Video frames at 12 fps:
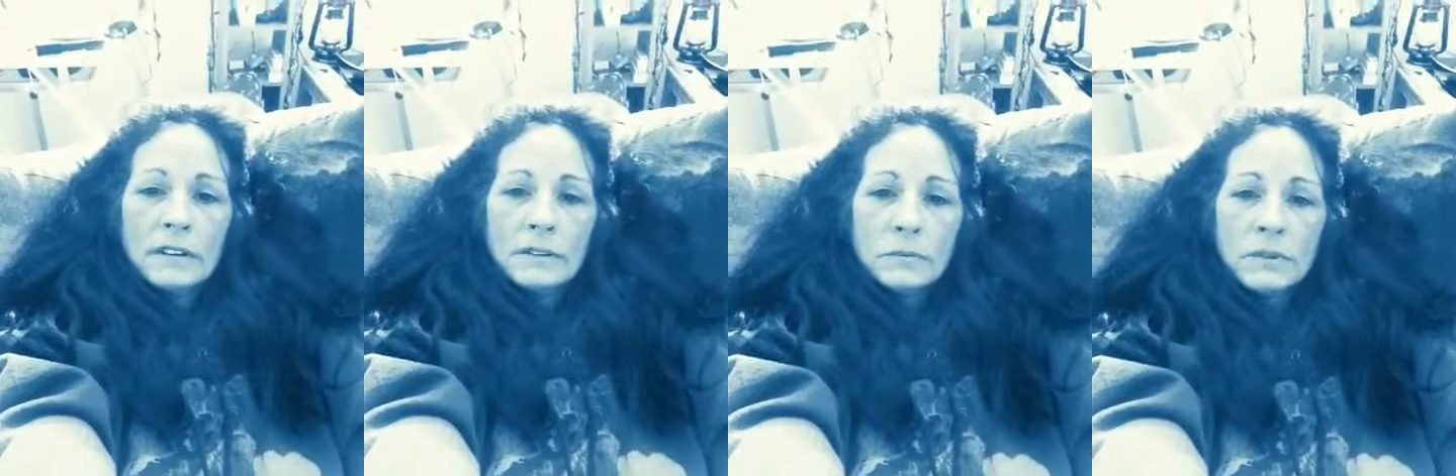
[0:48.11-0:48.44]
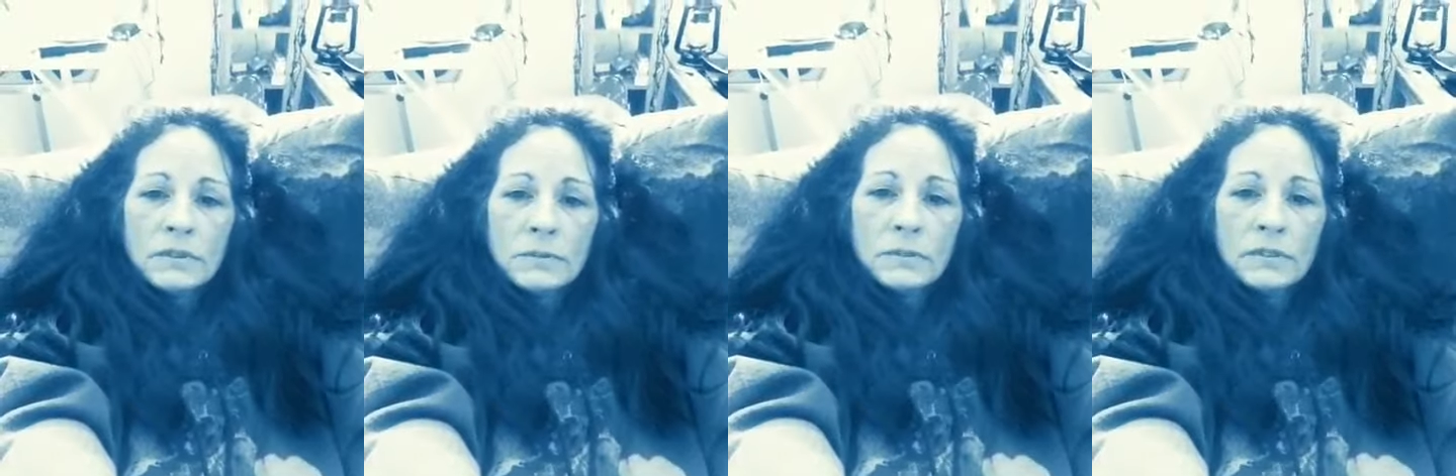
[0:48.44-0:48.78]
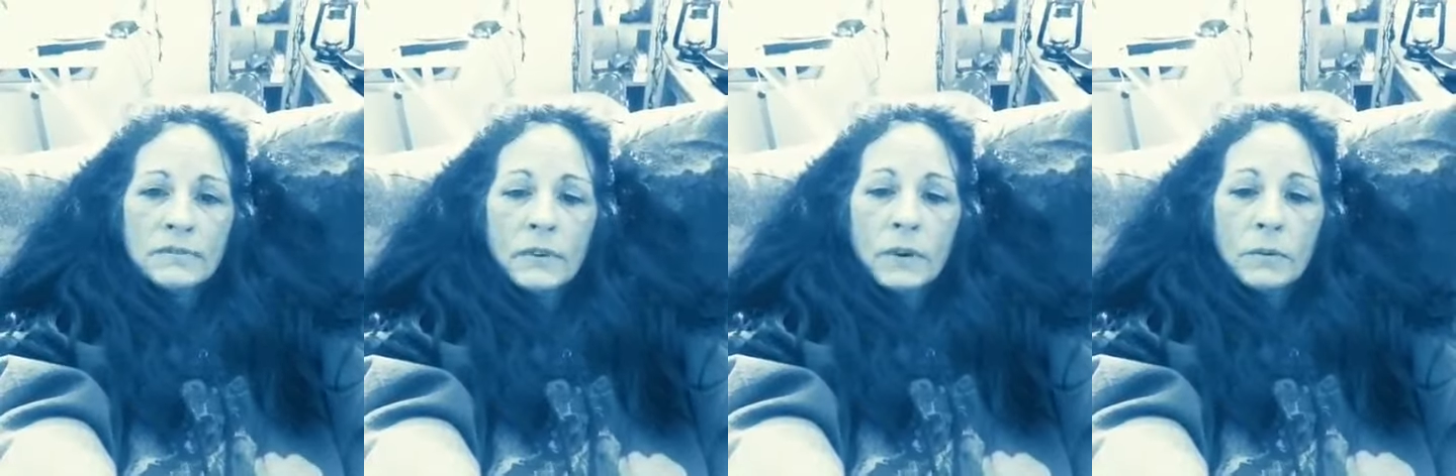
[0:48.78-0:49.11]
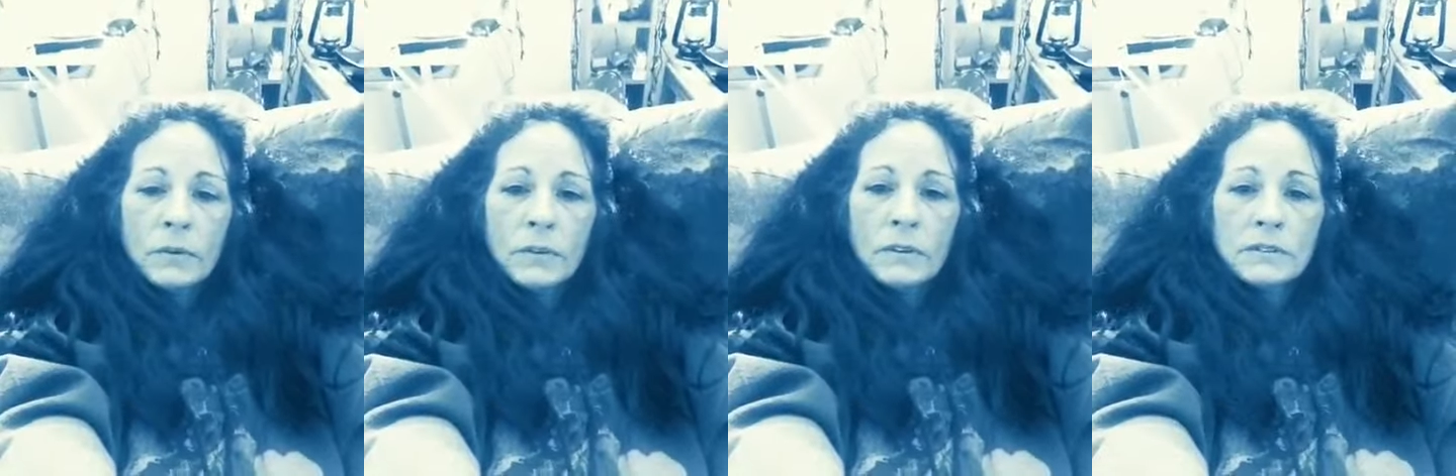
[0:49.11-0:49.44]
especially with the farm
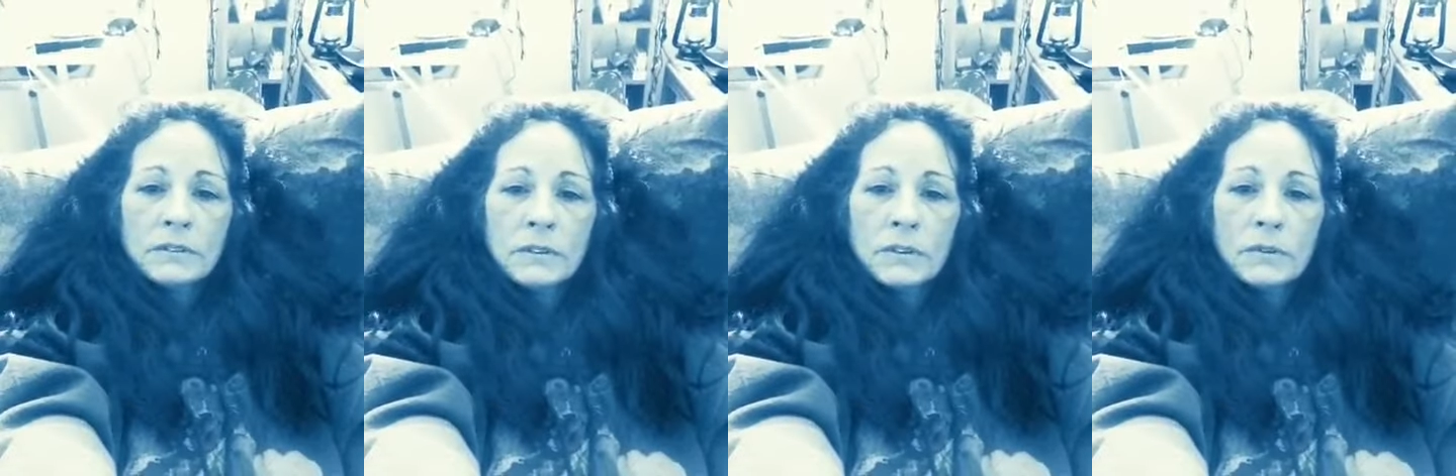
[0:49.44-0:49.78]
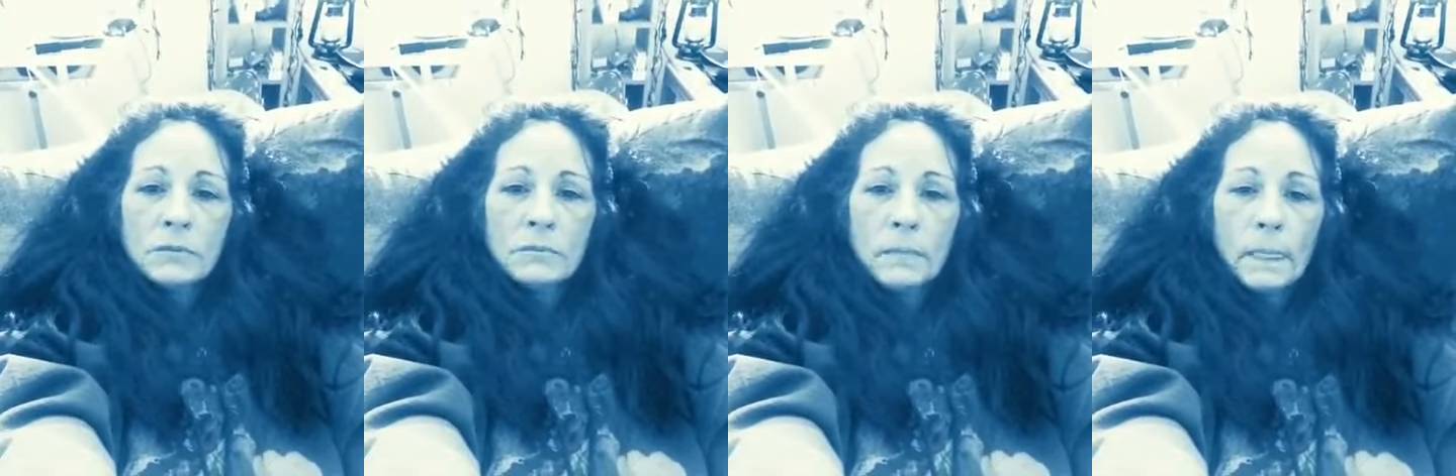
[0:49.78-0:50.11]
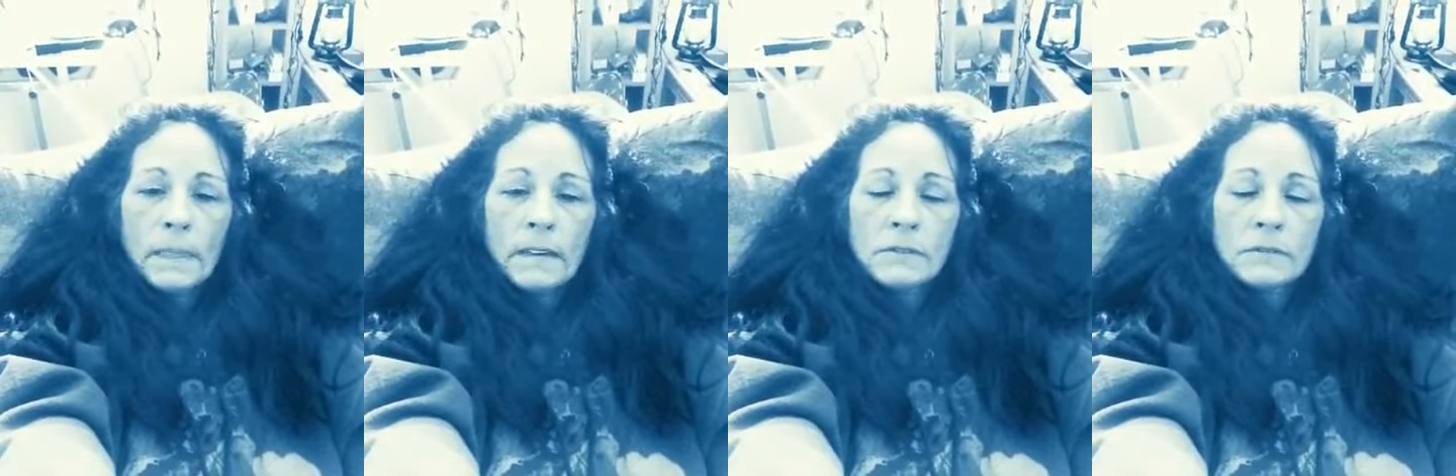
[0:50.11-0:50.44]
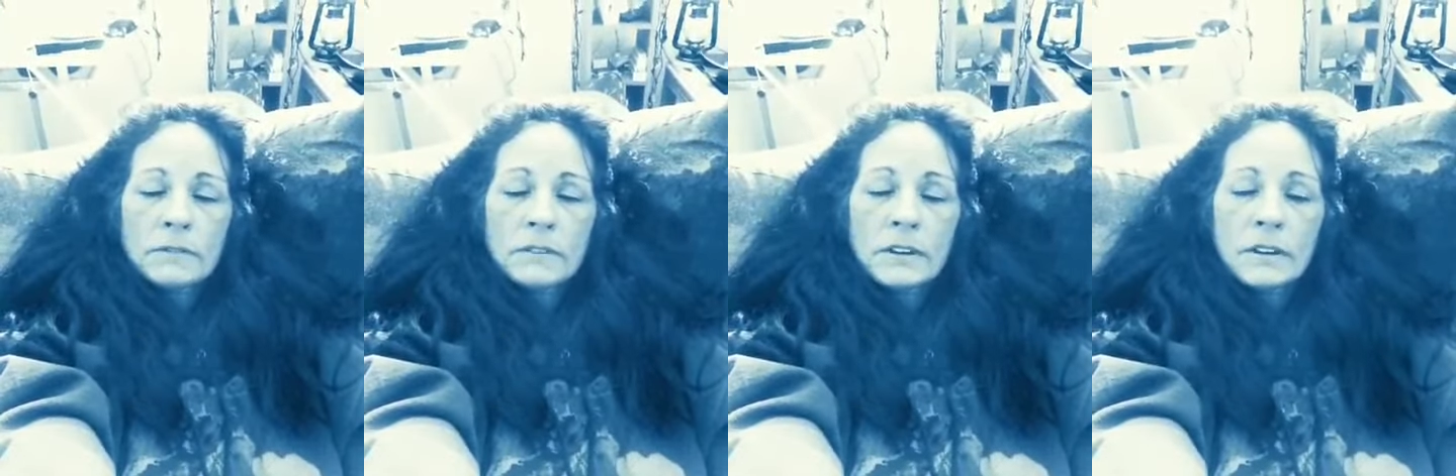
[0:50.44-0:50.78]
and all, so I just
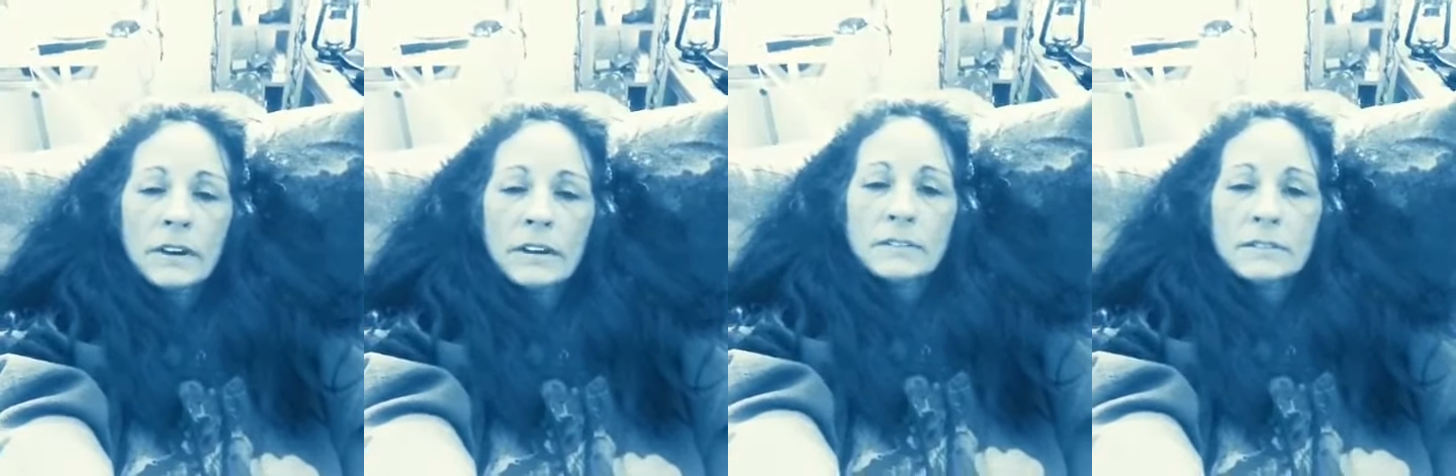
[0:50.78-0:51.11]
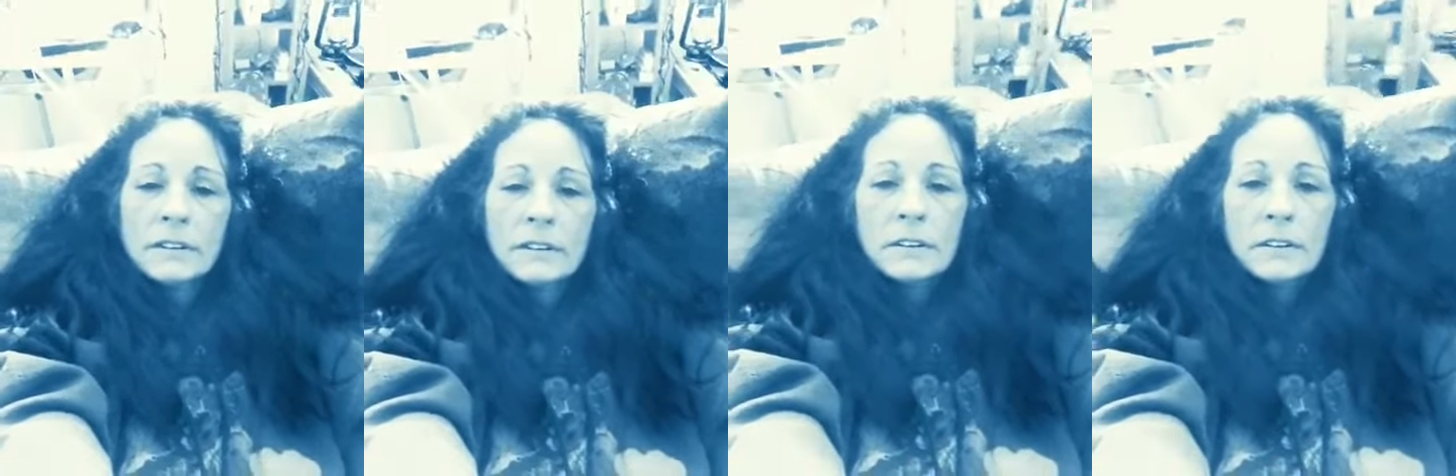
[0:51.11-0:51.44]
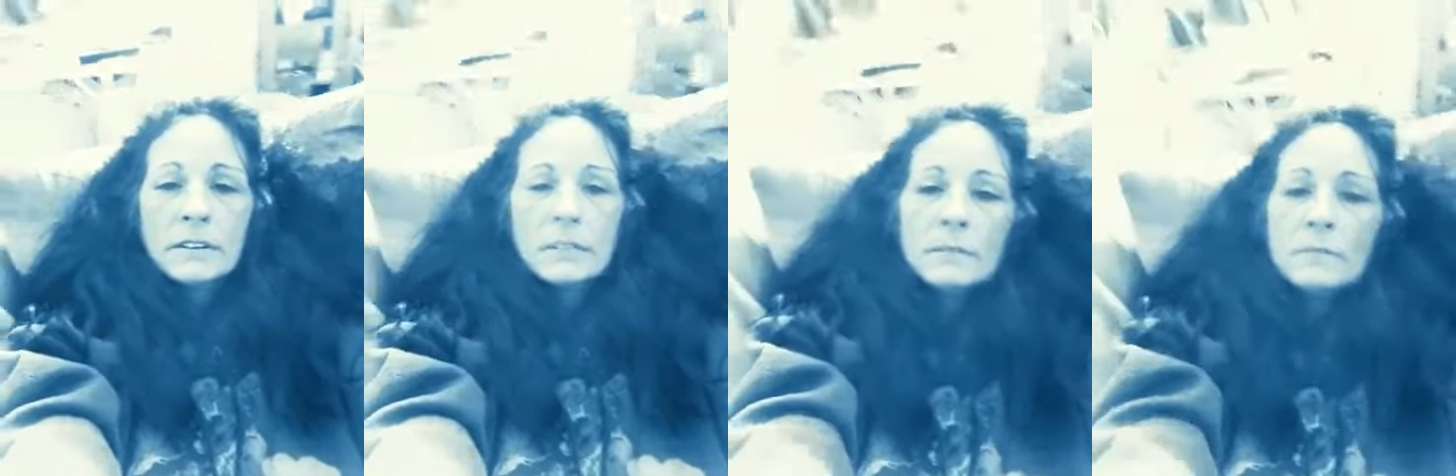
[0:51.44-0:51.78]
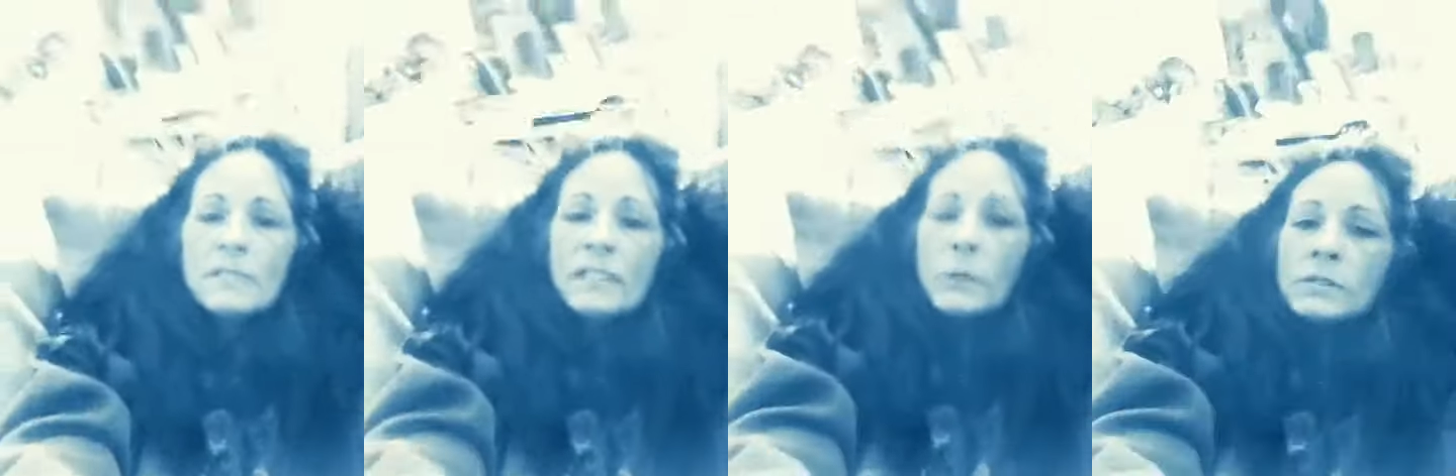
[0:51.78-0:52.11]
want to tell you guys that uh,
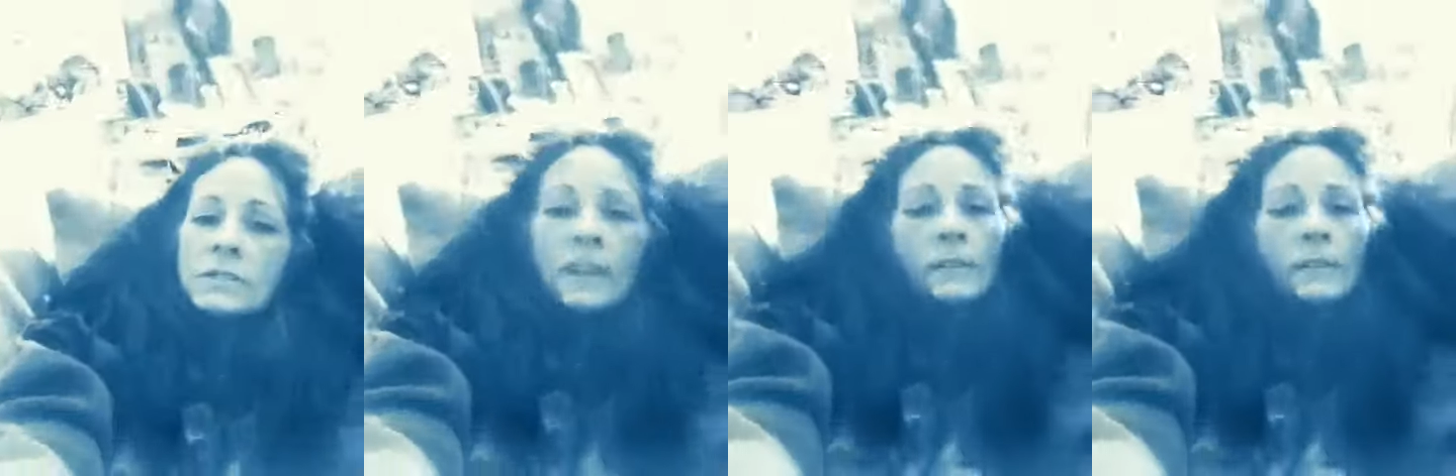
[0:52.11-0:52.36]
I want you to